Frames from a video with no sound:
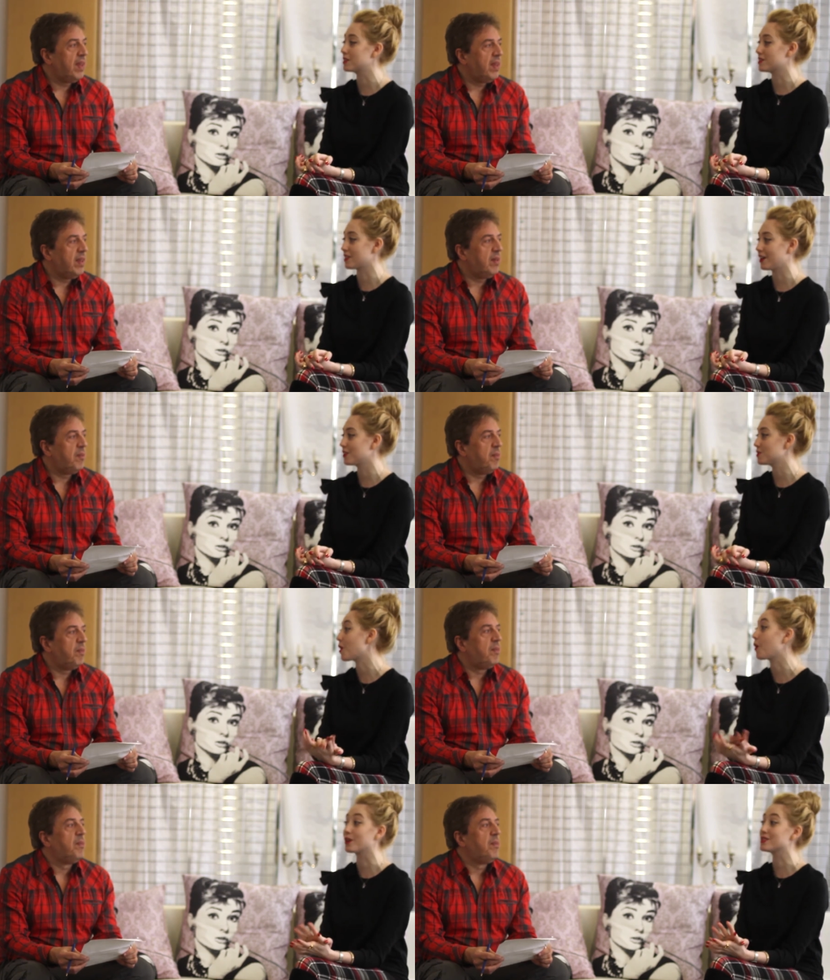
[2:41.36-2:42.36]
Speaker 1: designers
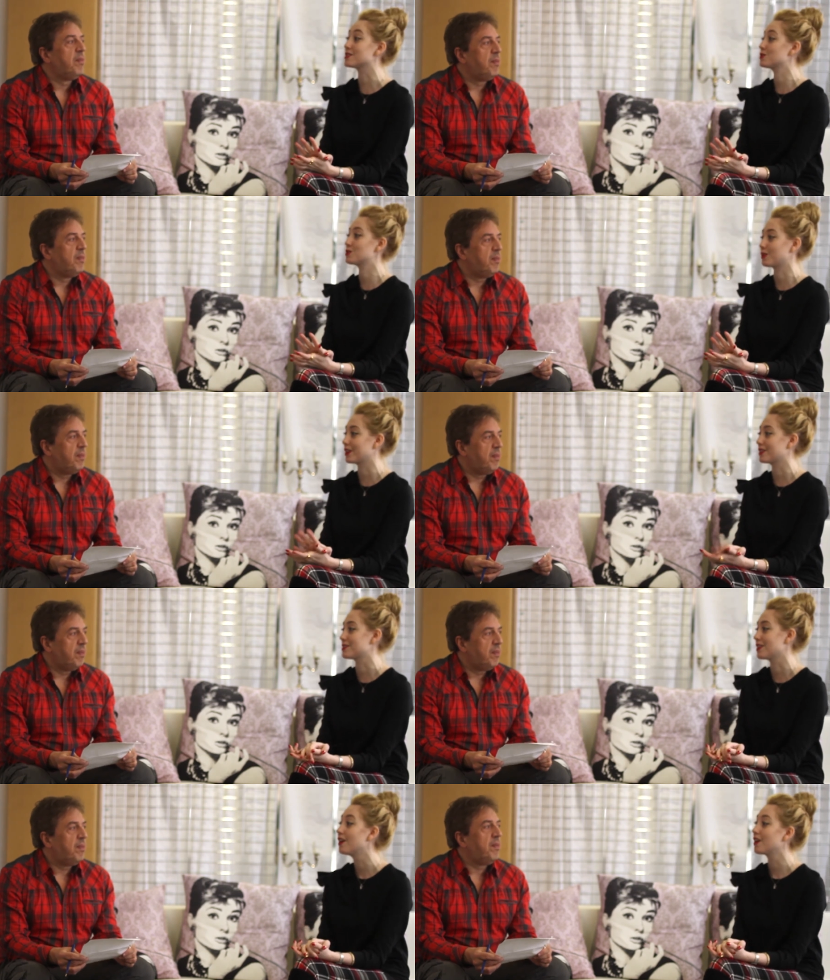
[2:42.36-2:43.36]
always ensures
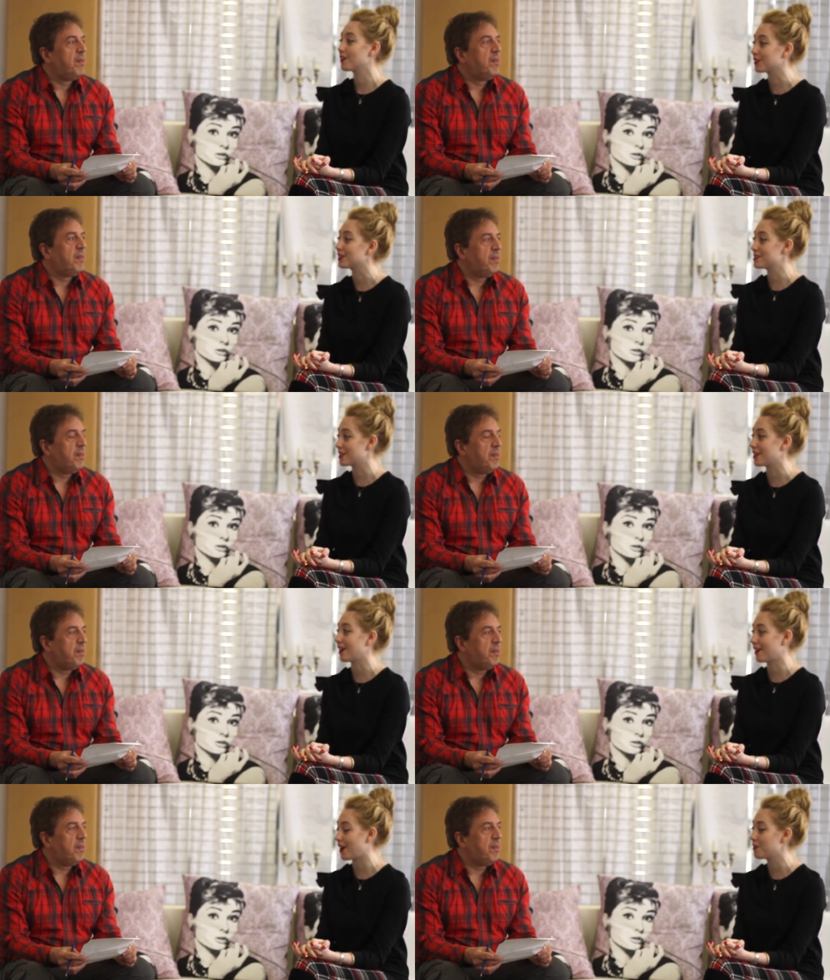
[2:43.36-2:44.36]
a really
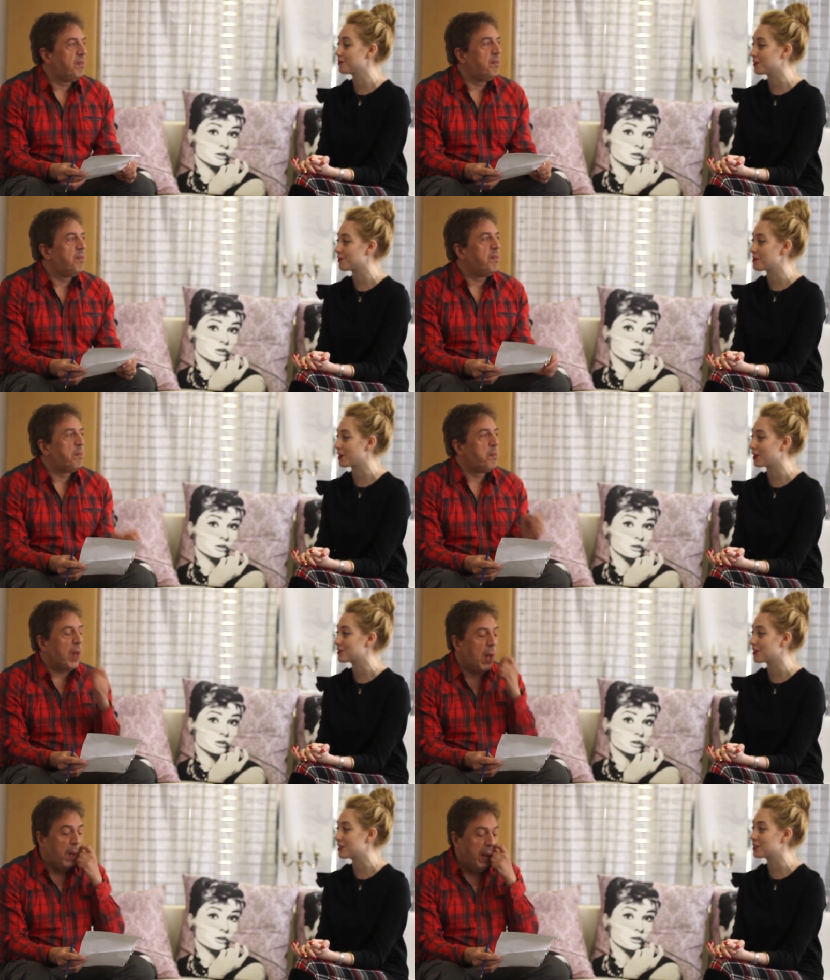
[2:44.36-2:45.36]
standout outfit from her. So
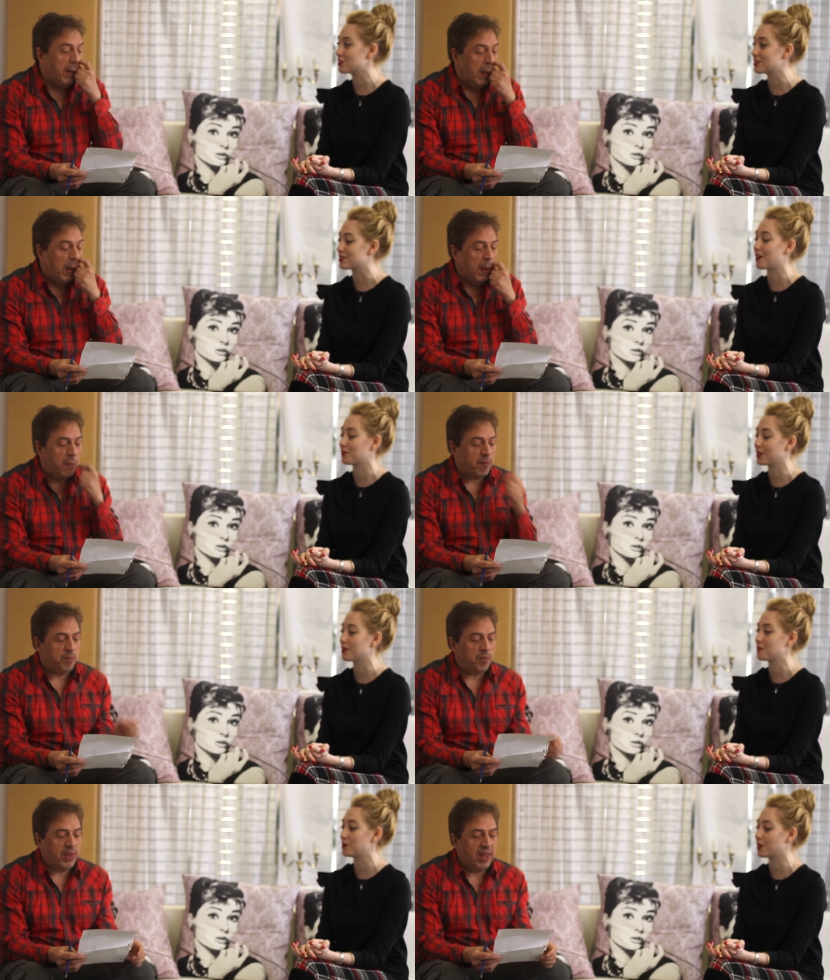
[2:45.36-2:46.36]
All I think right. she's definitely
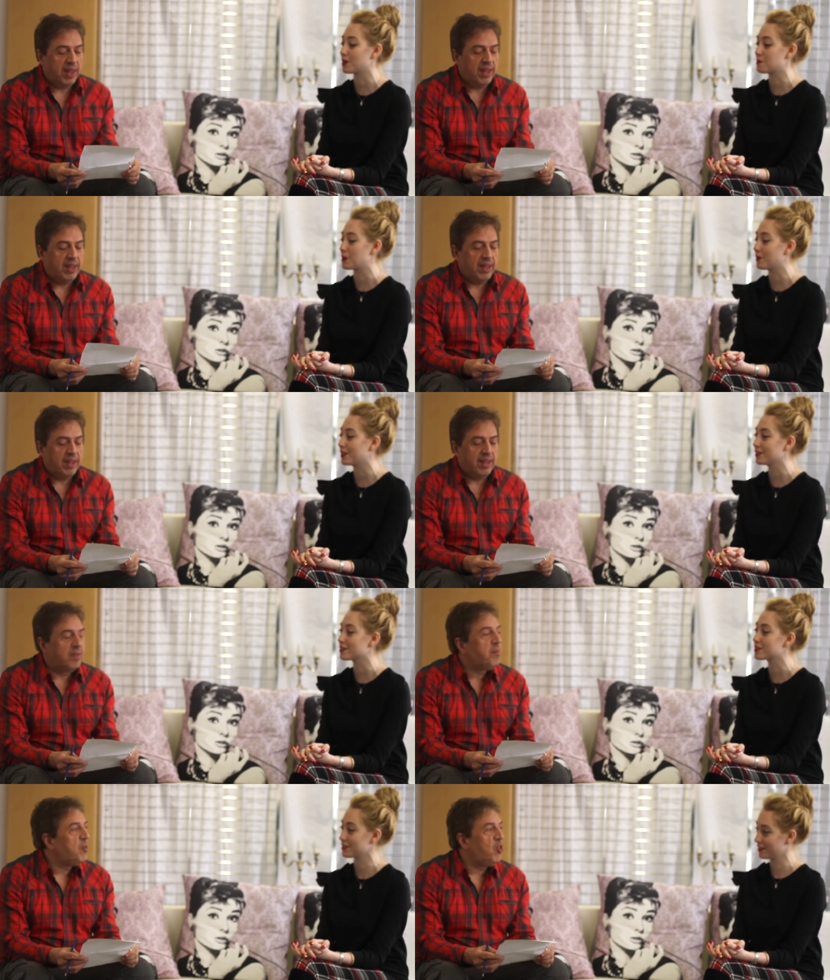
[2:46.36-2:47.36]
going to be one of the big ones.
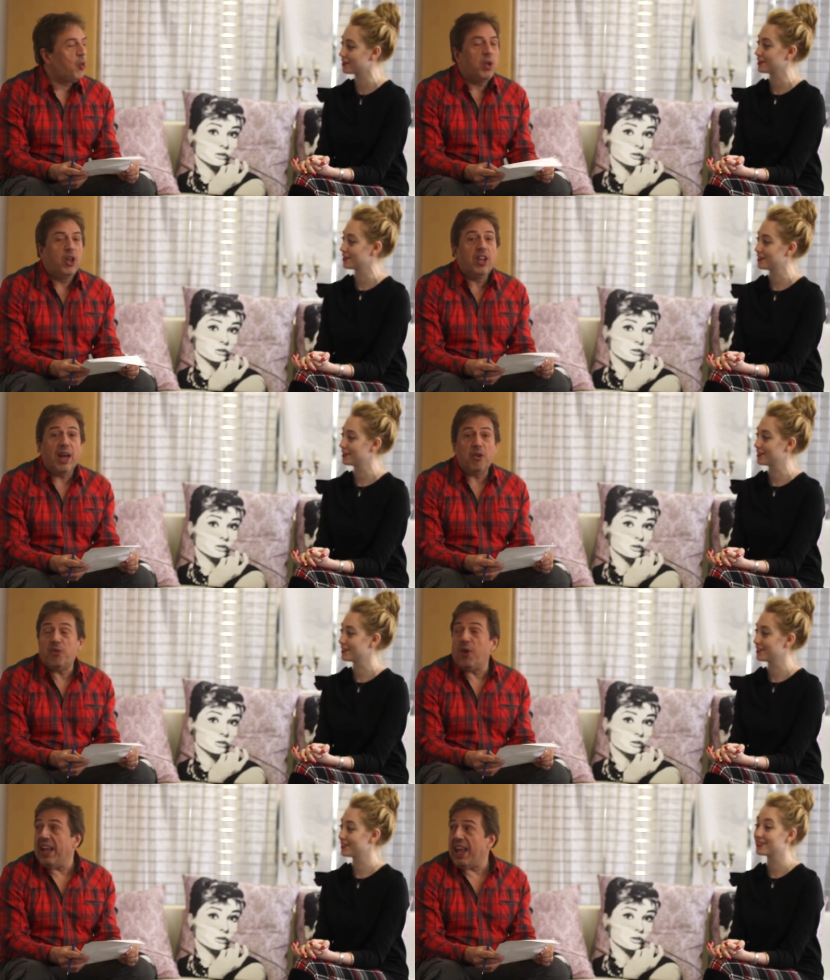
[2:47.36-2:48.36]
Speaker 2: So we'll look out
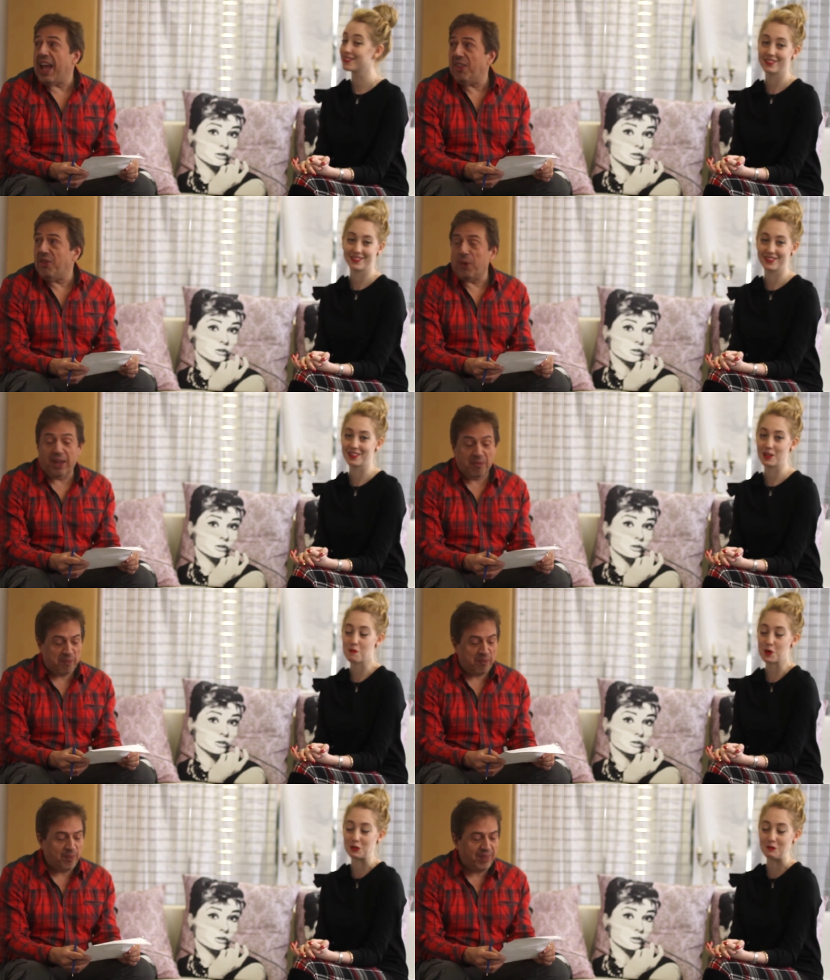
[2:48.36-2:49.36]
for Anne Hathaway.
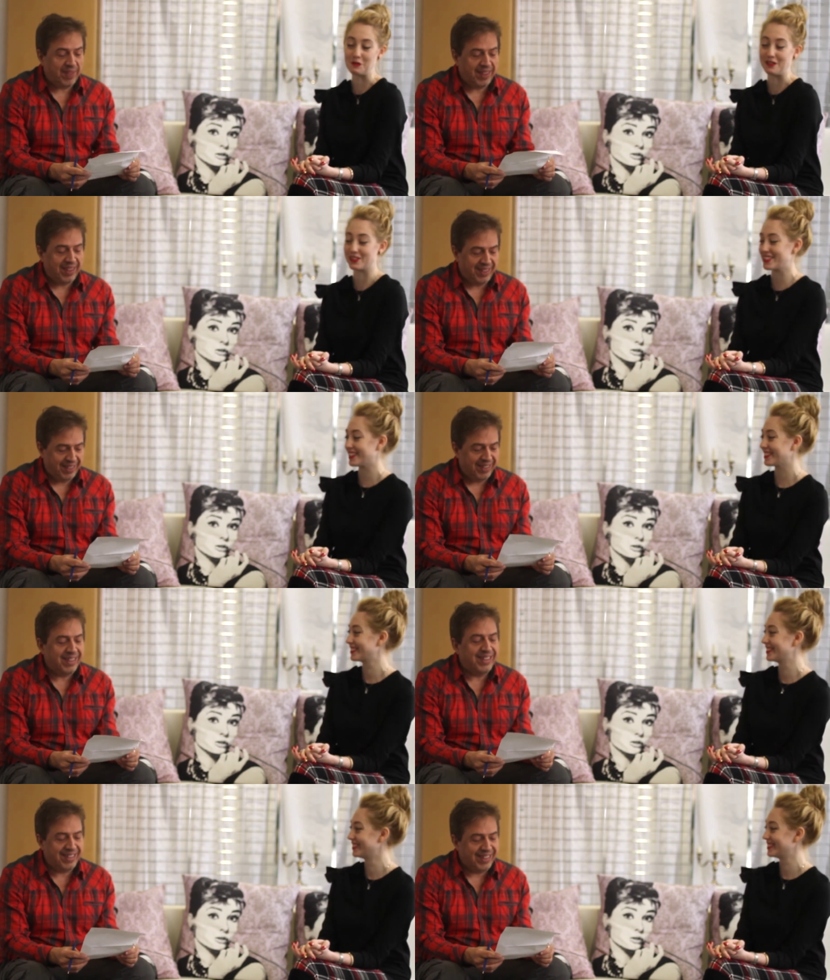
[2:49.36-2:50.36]
Speaker 1: Personal favorite too.
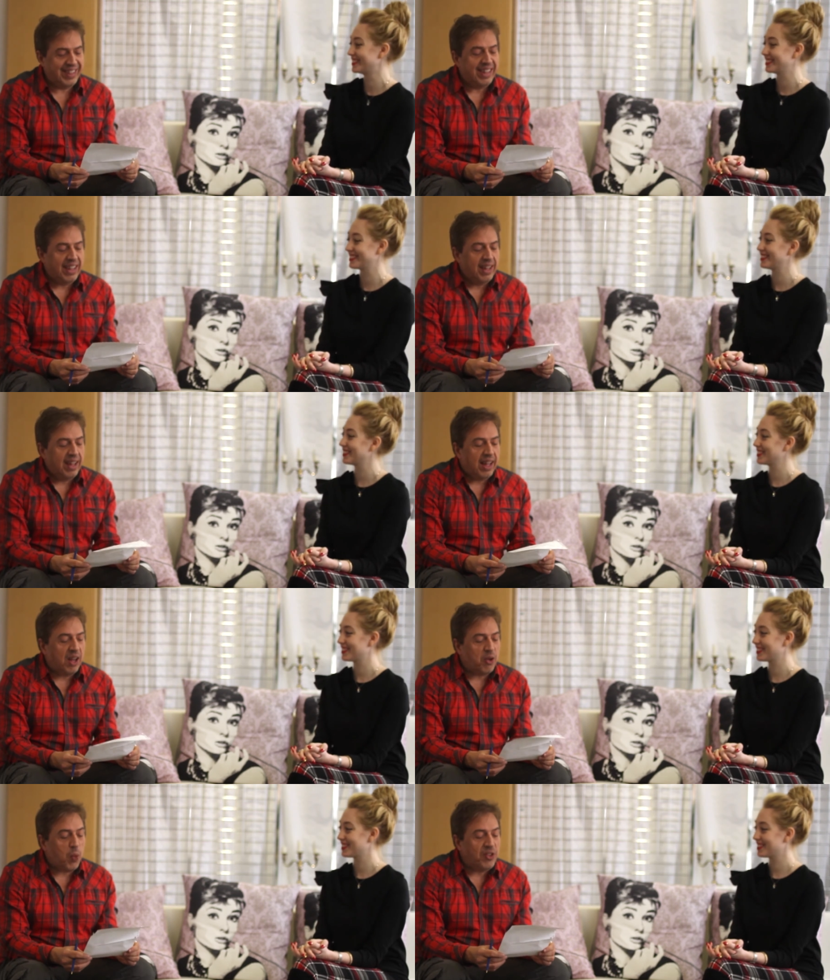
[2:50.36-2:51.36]

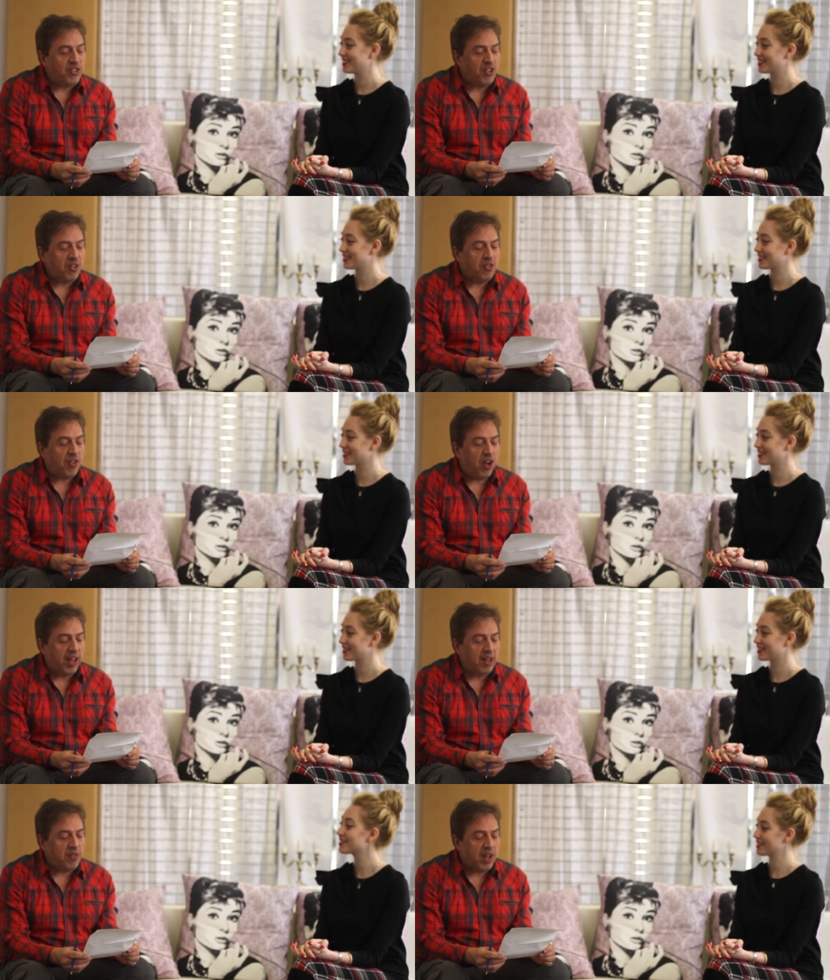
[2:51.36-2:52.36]
Speaker 2: Uh, question
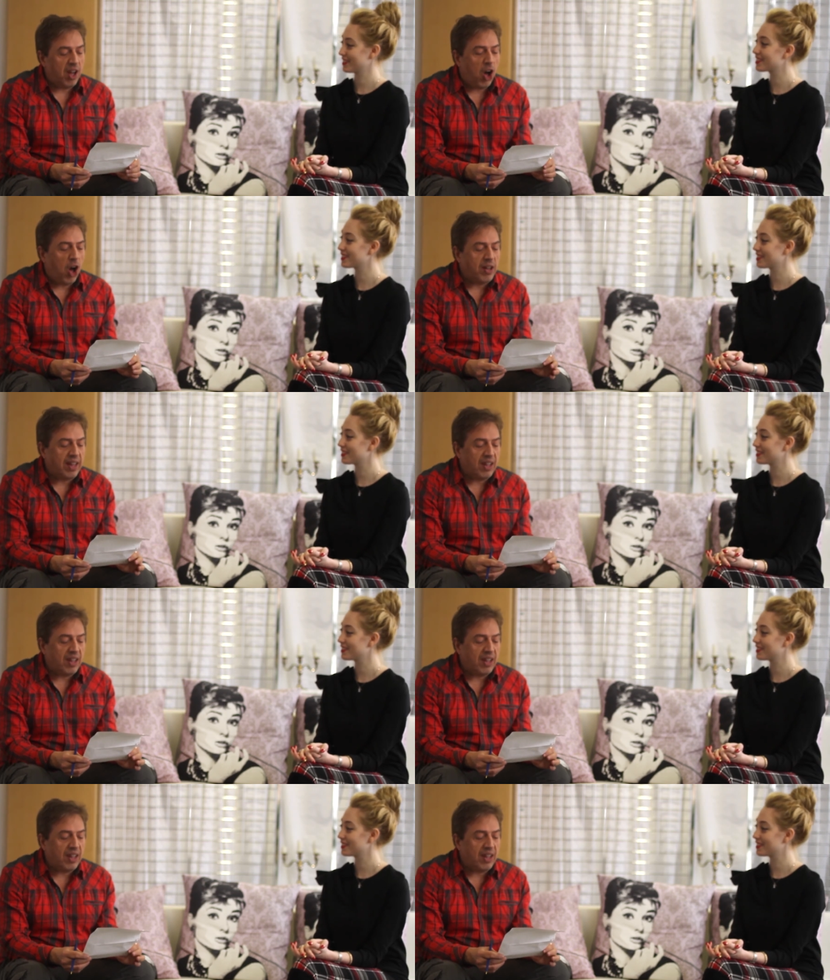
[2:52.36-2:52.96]
five: Hot